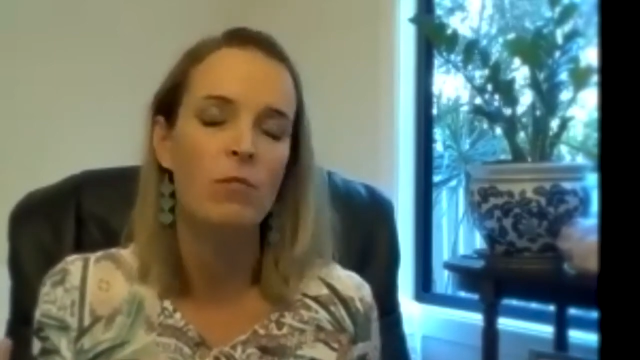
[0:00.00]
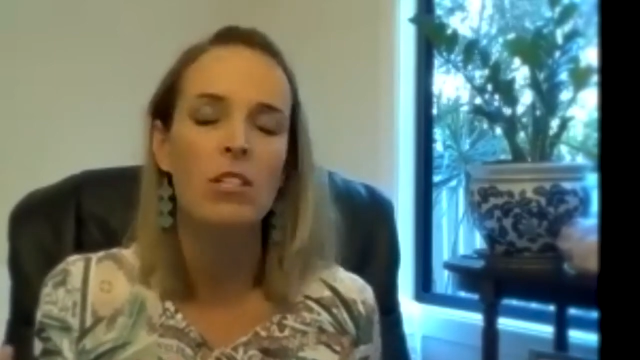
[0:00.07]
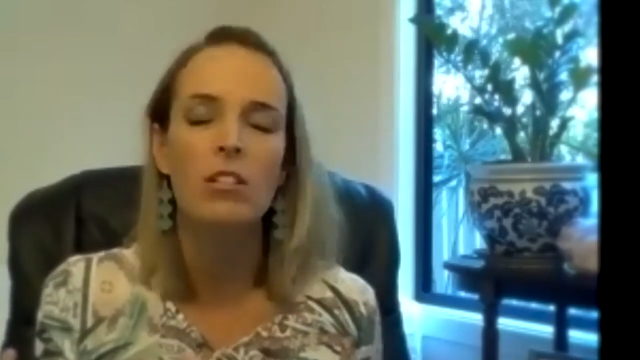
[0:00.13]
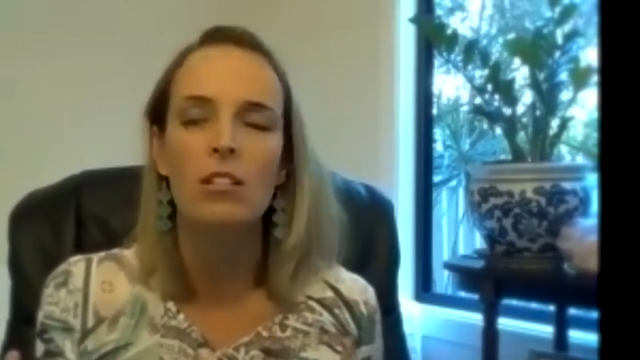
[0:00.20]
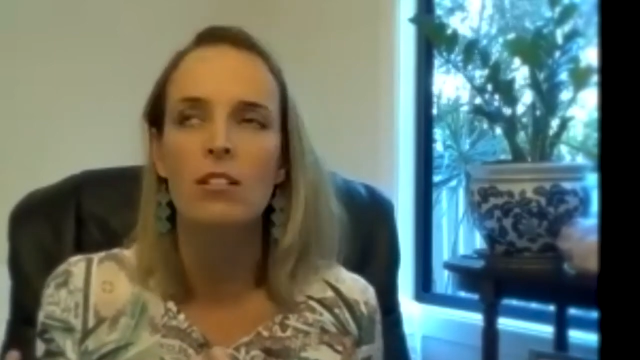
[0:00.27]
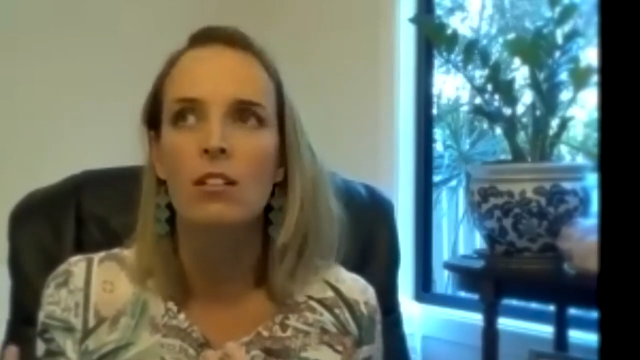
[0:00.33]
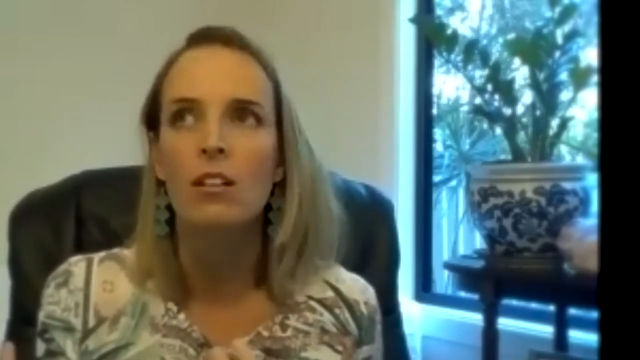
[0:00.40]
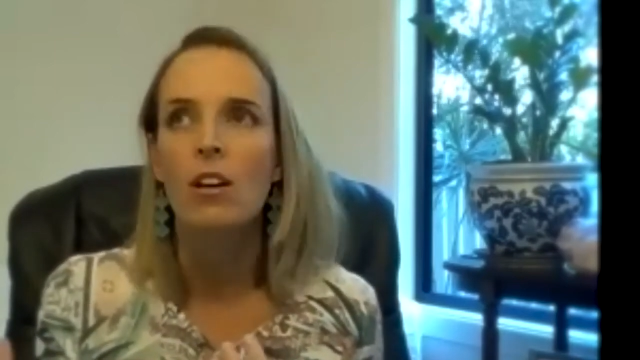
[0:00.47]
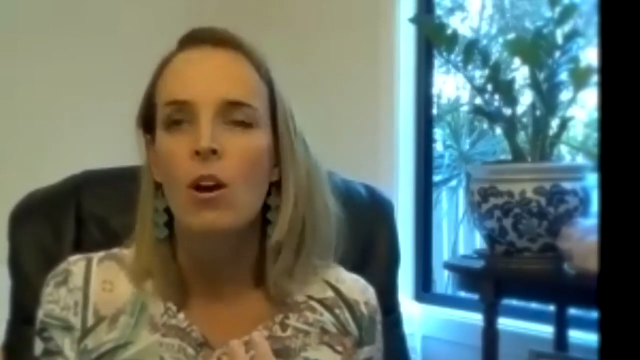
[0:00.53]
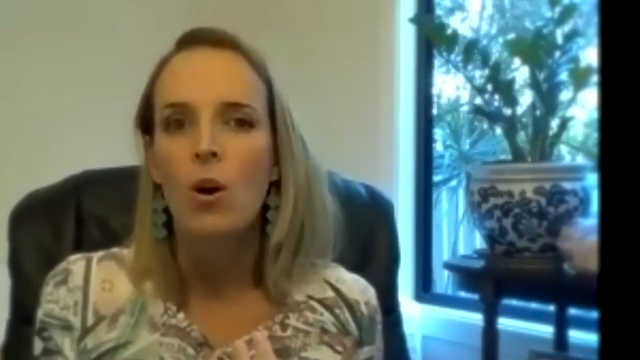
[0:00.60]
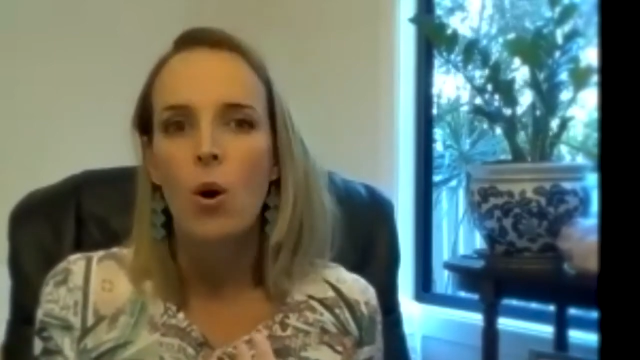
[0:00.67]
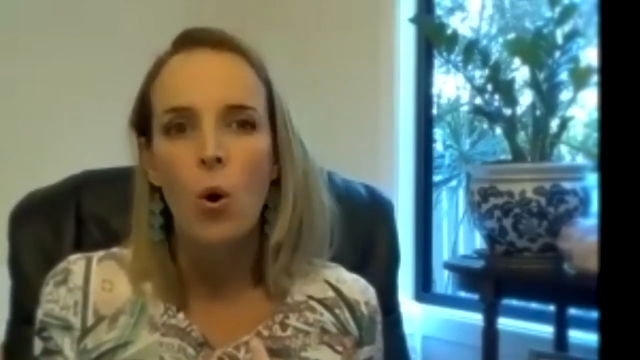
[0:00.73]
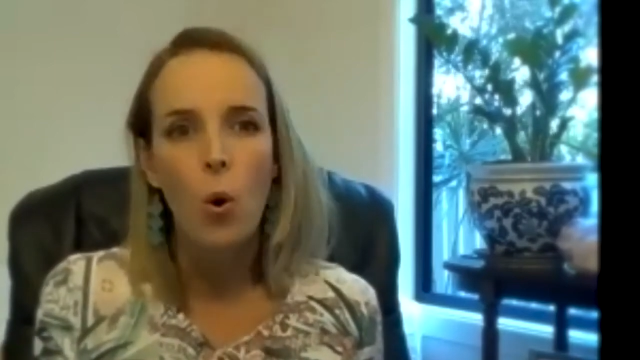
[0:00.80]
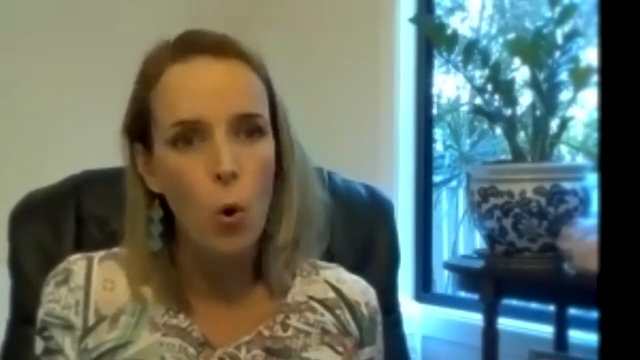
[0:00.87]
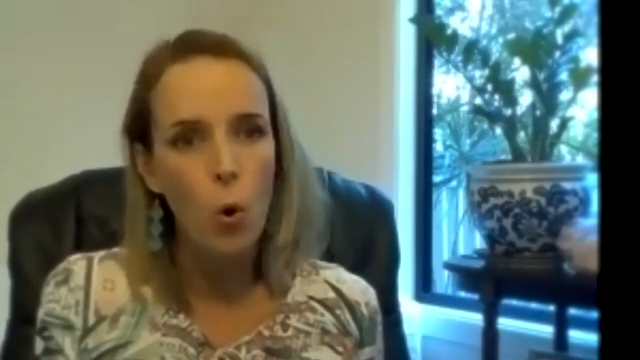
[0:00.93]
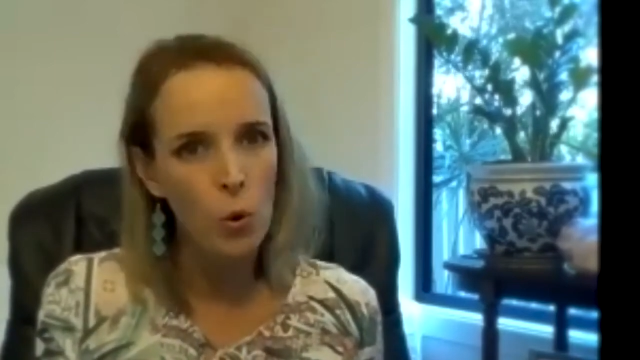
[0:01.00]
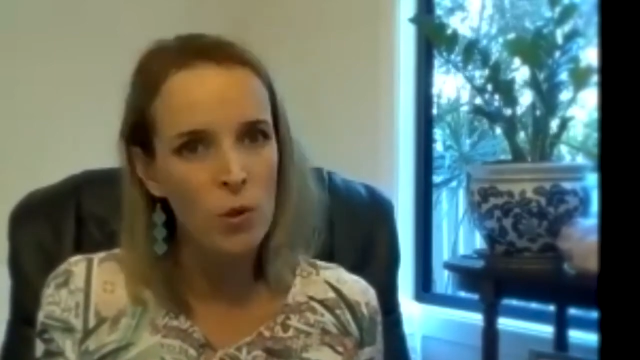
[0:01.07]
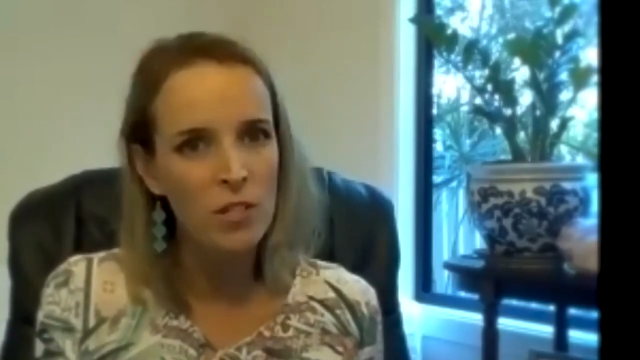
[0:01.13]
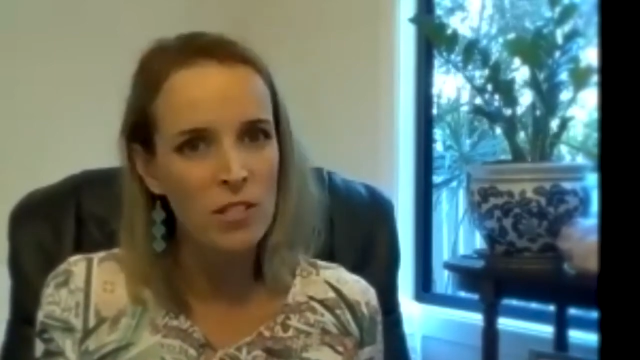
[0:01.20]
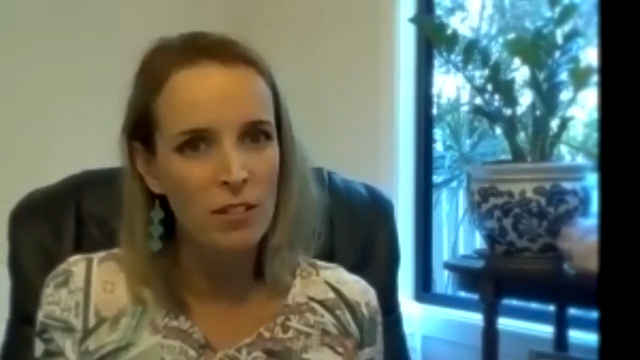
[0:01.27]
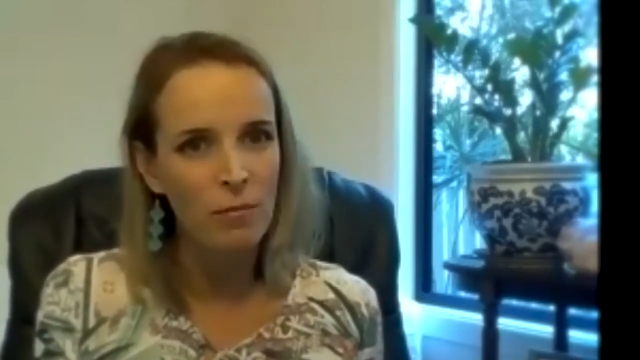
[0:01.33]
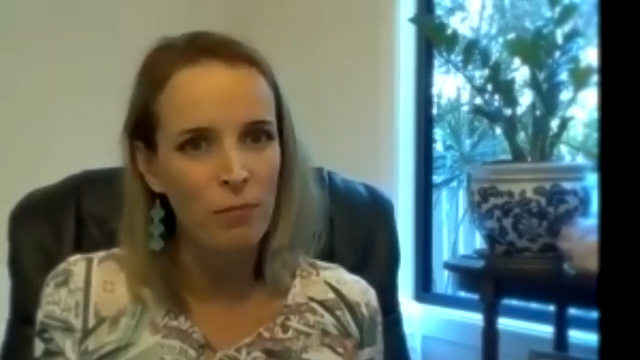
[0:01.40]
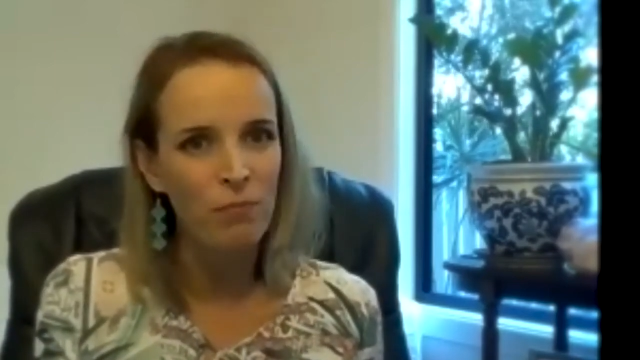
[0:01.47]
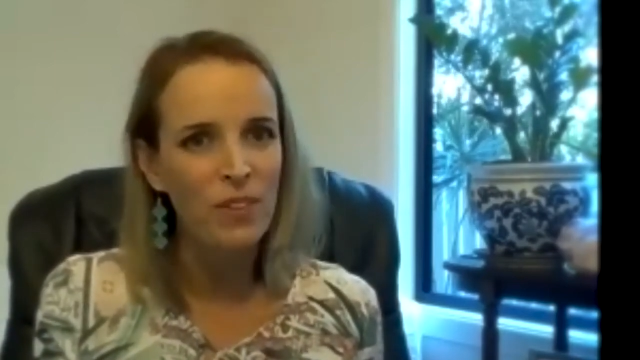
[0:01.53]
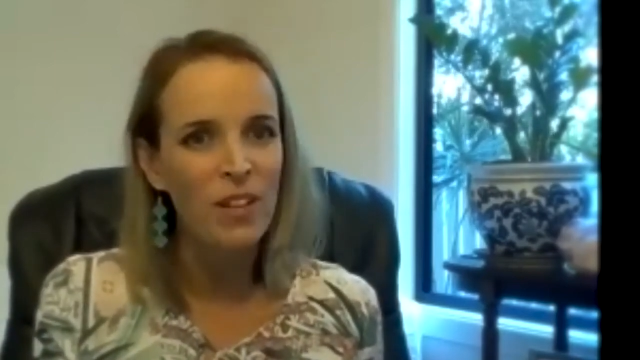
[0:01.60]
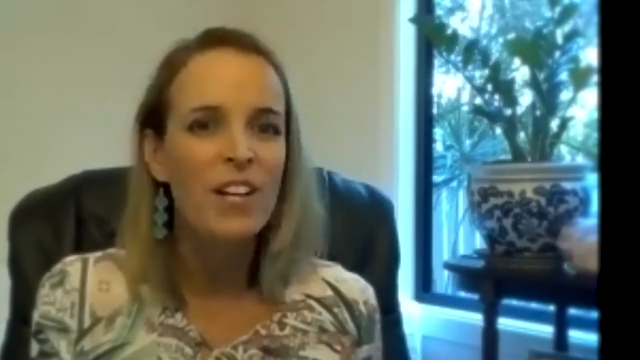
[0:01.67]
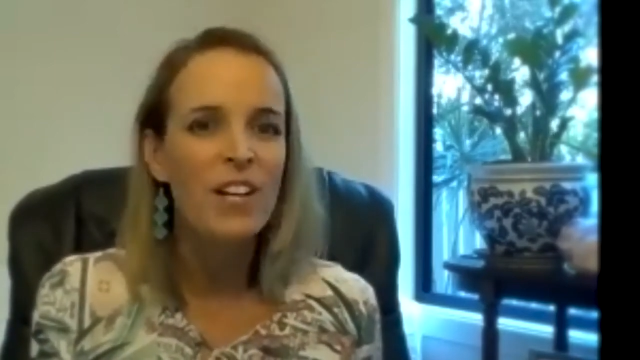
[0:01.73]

which is awesome.